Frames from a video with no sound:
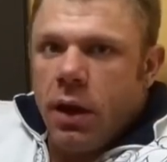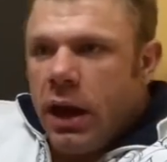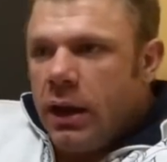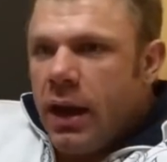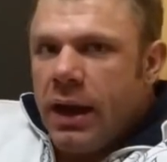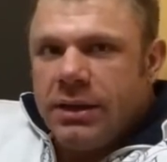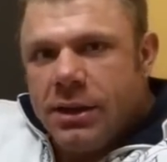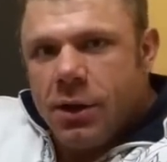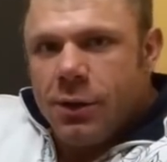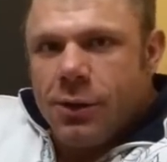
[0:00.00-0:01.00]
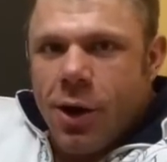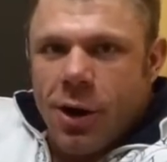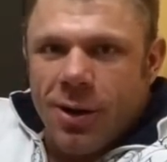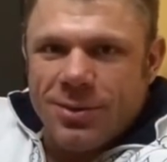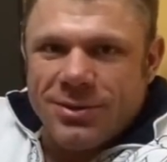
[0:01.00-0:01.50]
ate 1,800
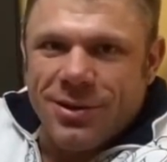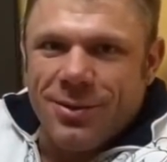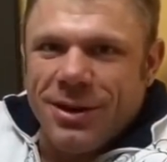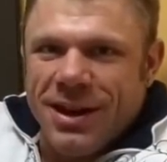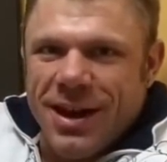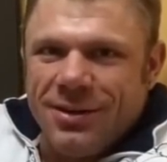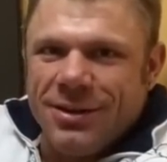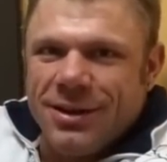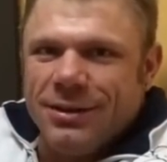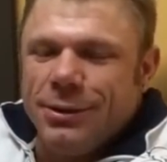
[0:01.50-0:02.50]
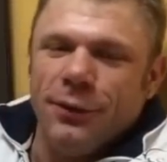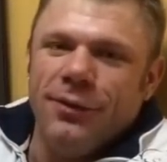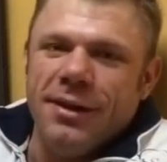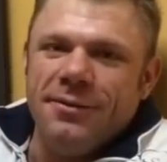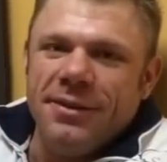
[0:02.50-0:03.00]
carbs or went down to
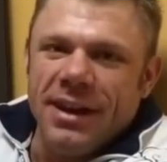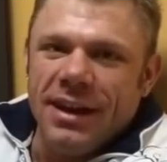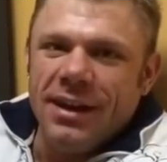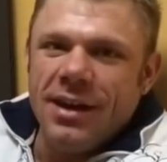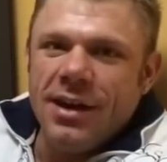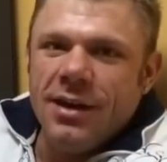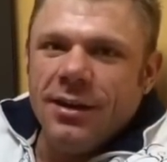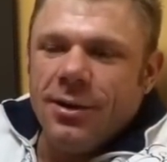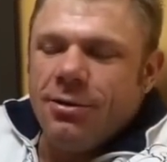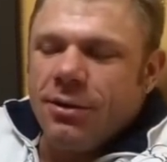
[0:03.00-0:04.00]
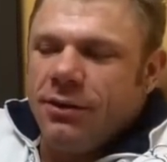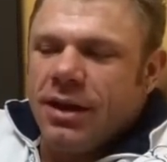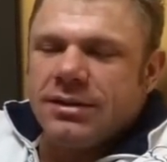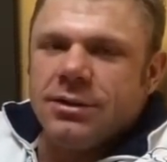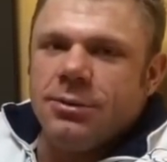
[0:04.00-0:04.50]
250. We'll give you
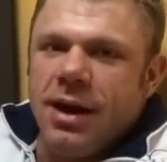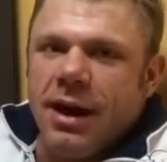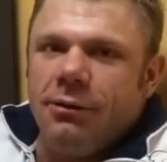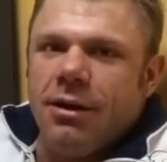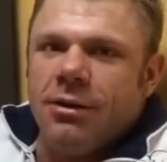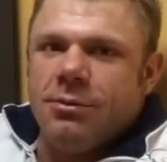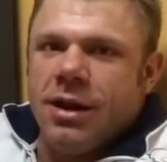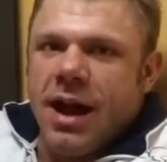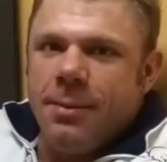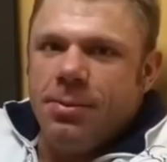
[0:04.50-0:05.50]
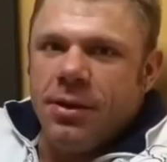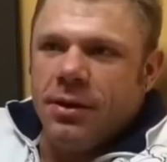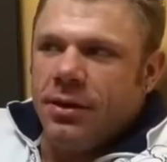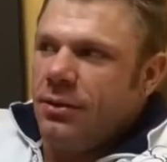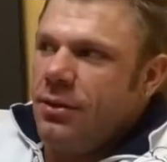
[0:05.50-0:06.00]
guys a little background on what
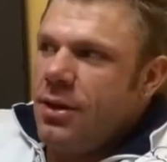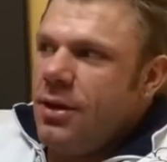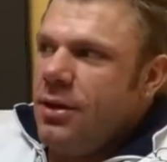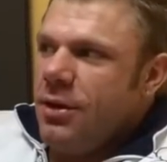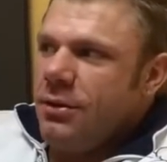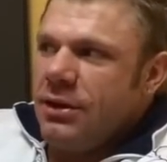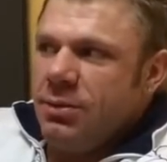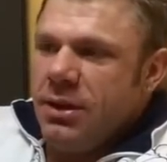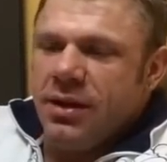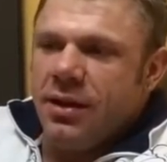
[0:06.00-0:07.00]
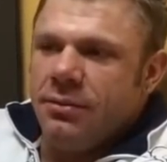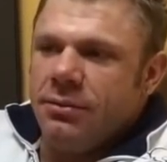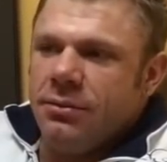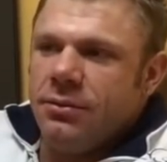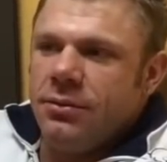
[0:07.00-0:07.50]
happened. And this week
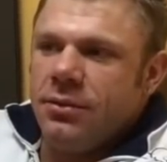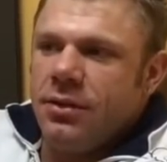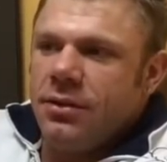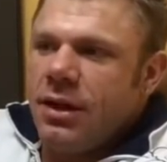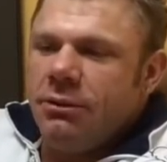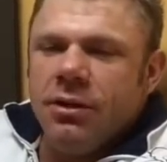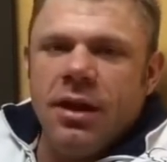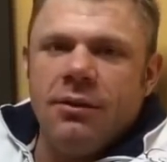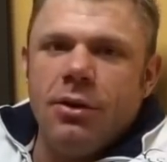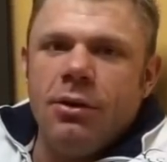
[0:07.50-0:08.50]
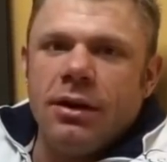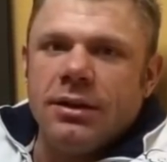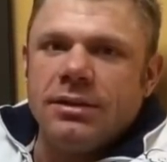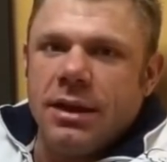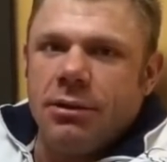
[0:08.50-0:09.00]
I don't really have a whole lot to
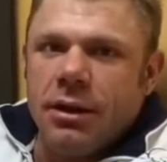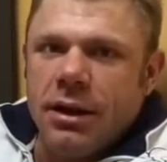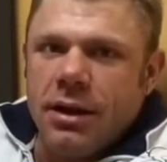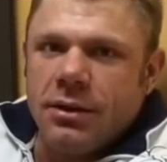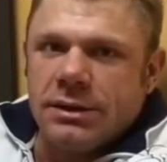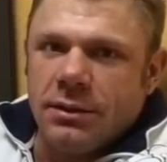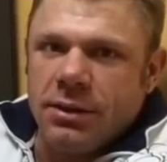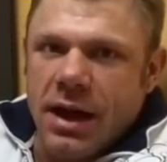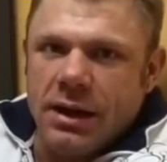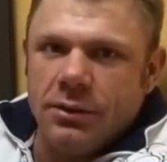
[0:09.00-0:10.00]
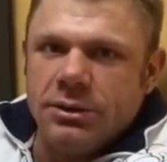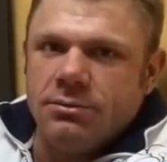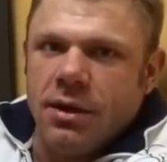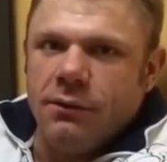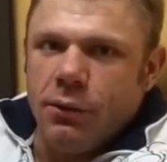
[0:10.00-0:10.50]
say right now because I'm kind of losing
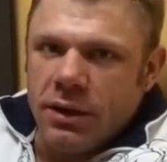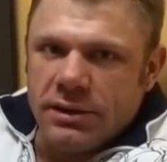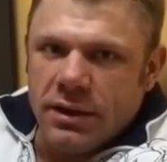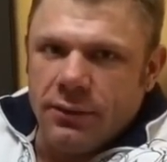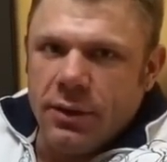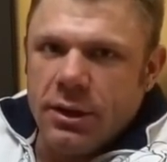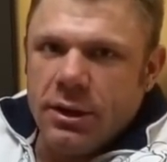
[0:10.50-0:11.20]
my voice. I've